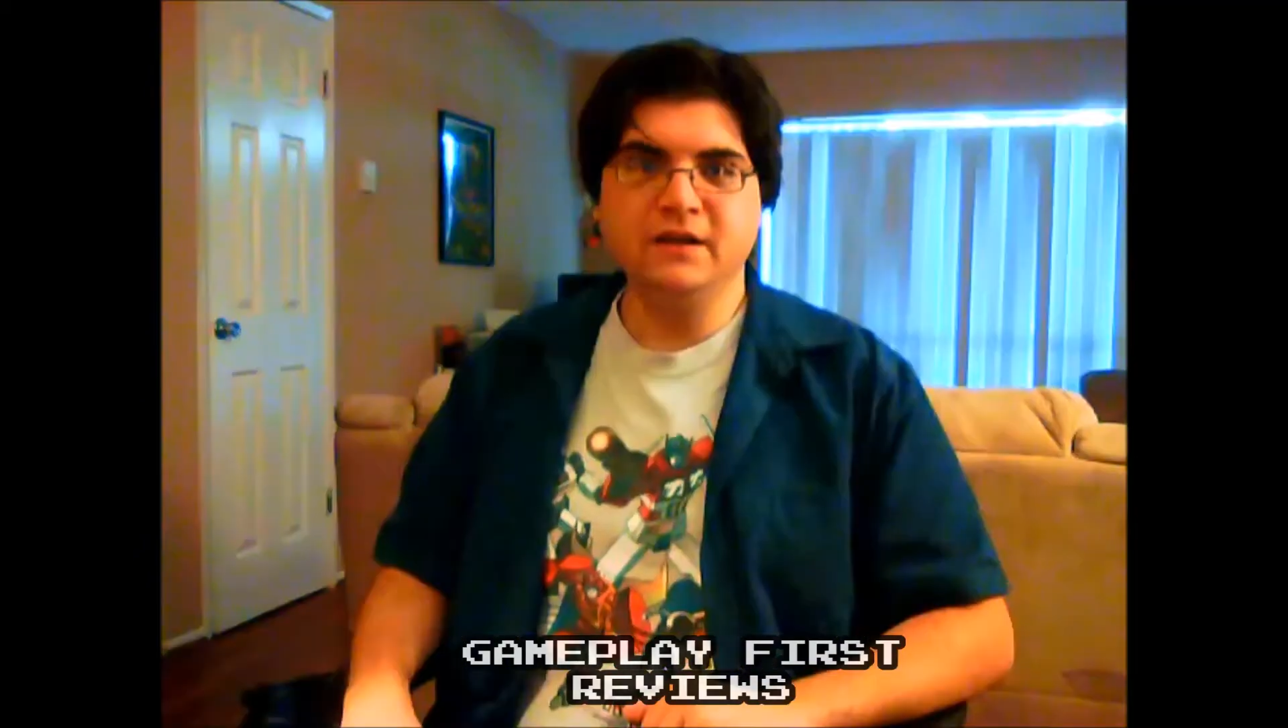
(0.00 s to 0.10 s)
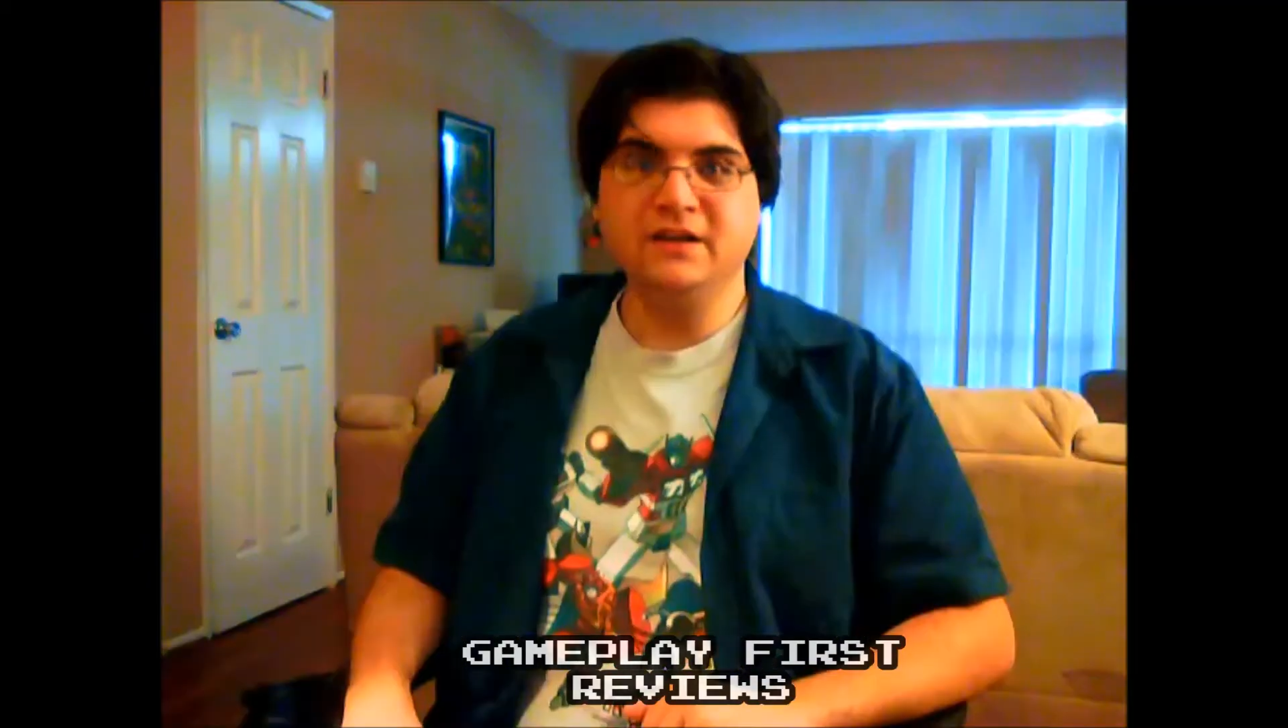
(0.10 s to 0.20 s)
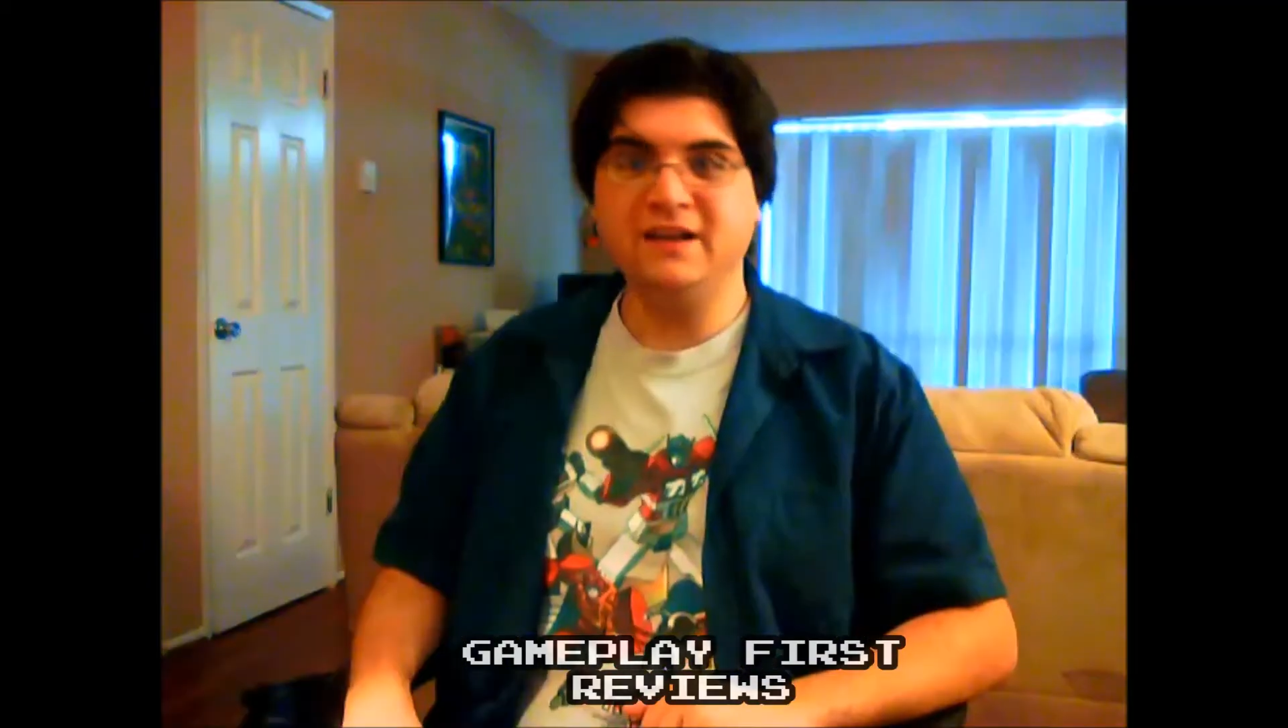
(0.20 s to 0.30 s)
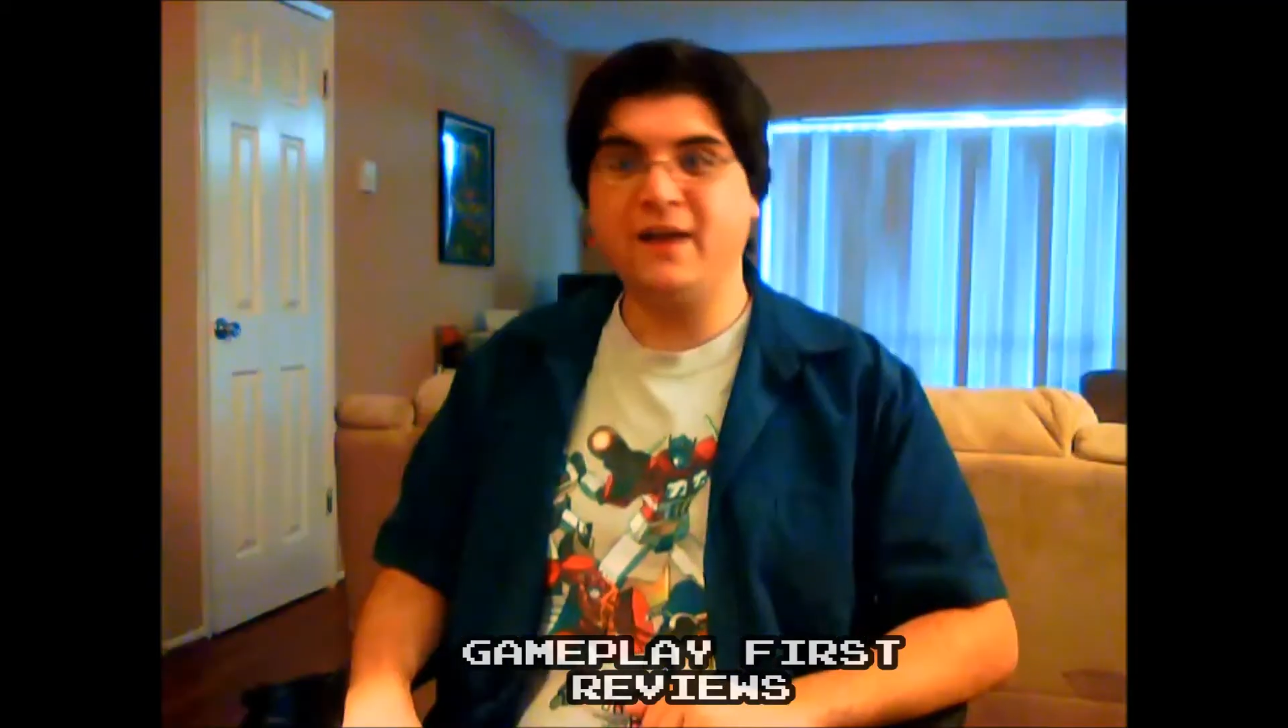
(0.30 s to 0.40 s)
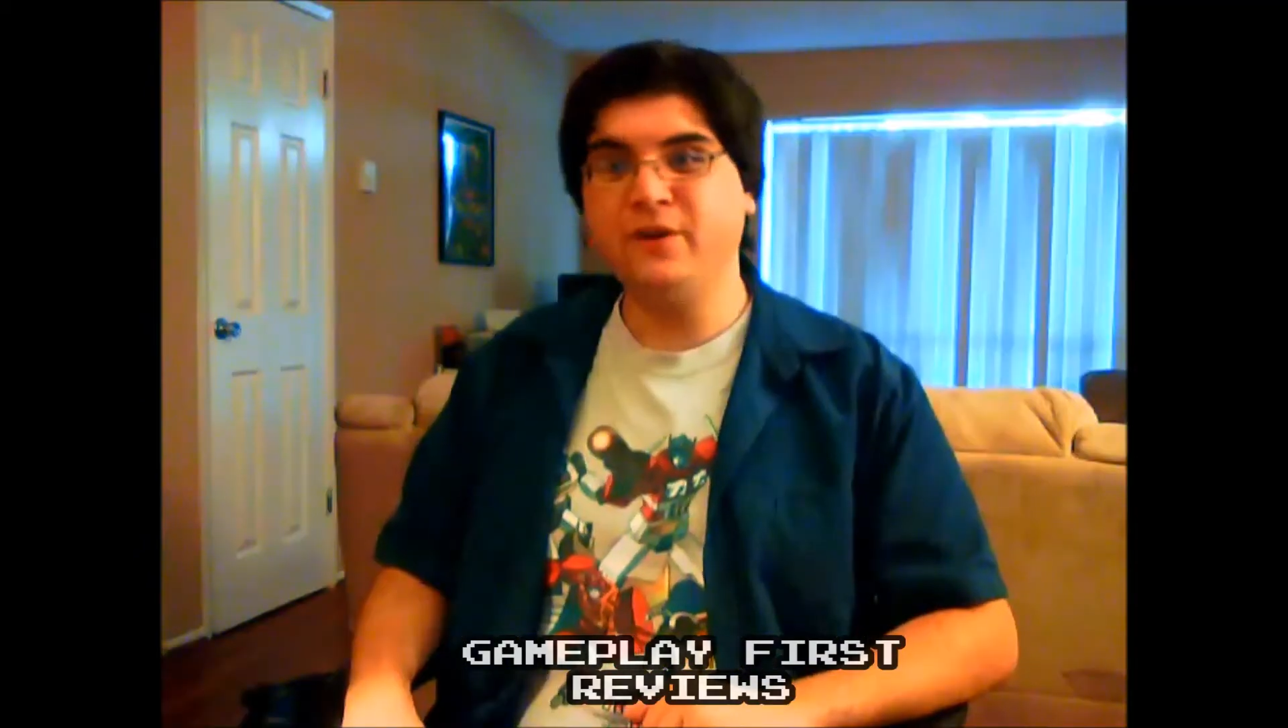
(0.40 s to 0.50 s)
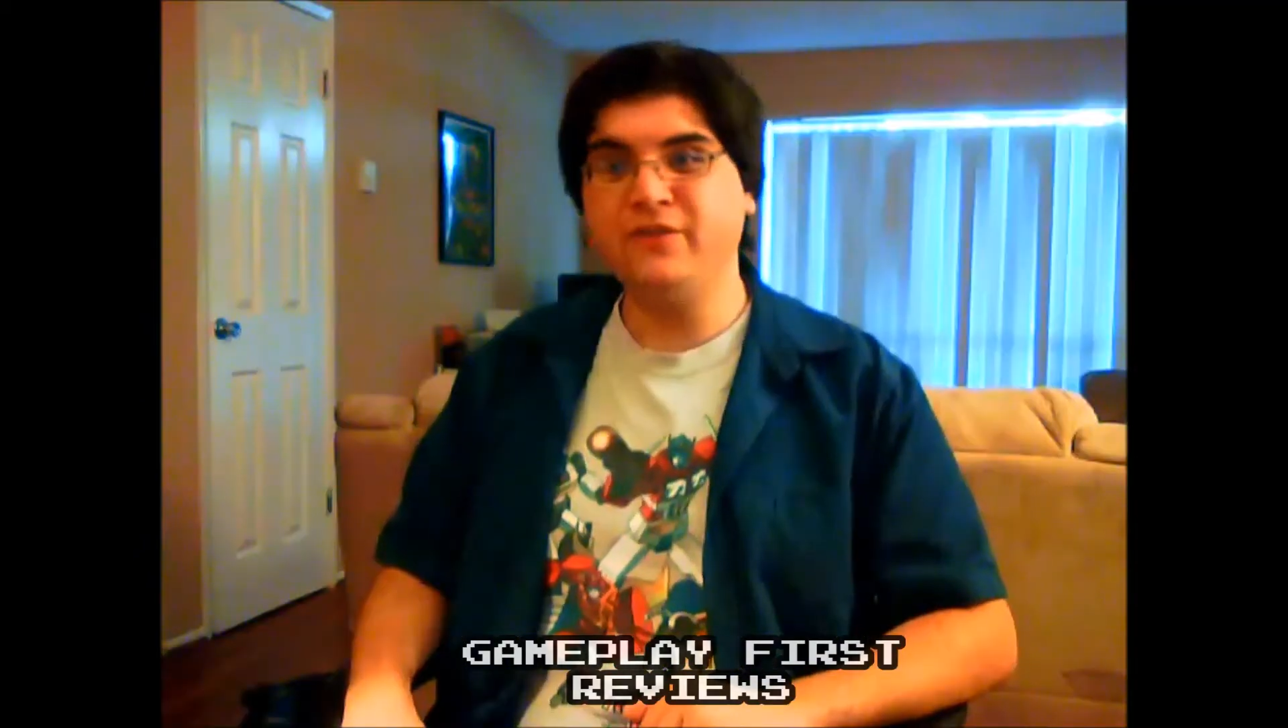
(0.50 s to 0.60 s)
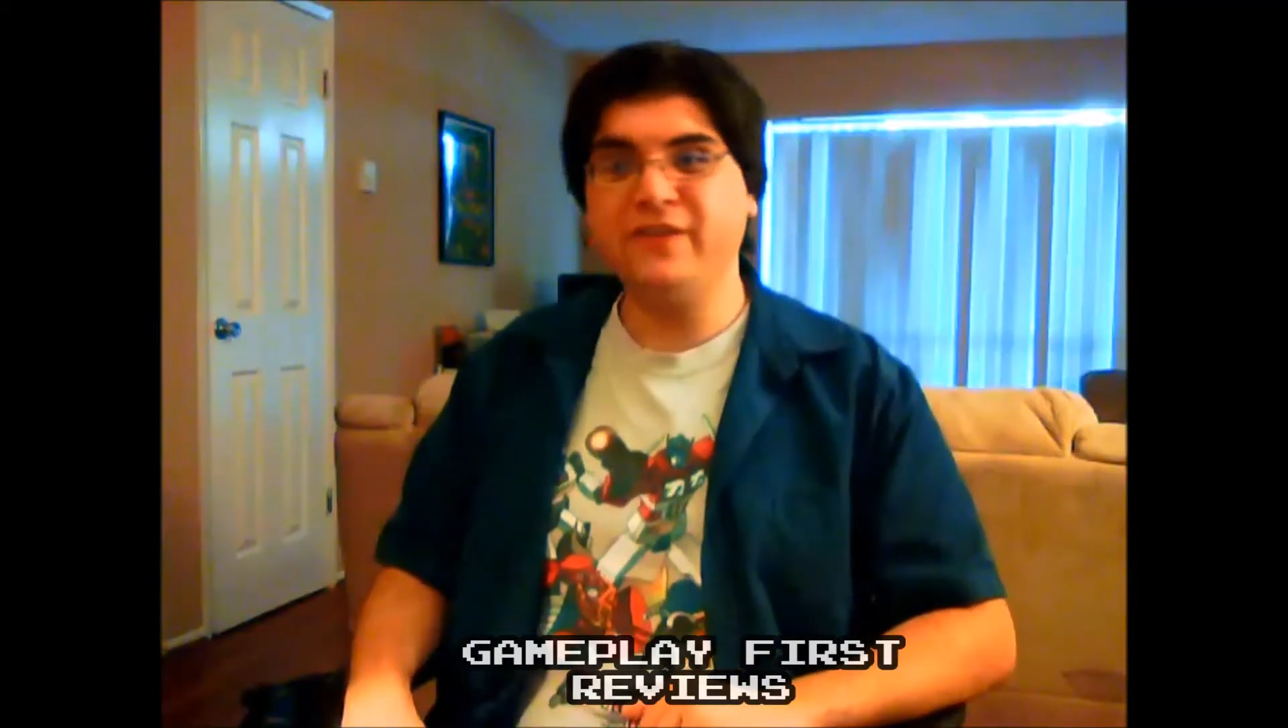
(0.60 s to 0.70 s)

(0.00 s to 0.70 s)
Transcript: Now, I would have